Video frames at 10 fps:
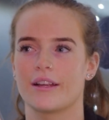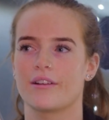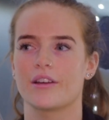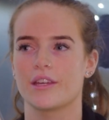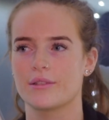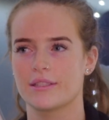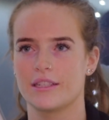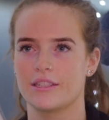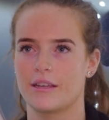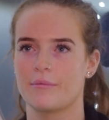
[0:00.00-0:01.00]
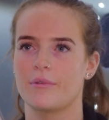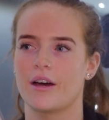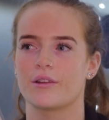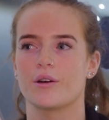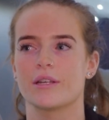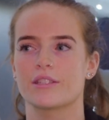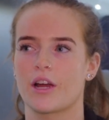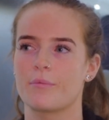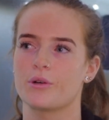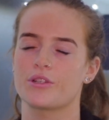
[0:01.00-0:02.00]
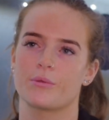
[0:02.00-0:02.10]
they're not used to the gym, I'd always try push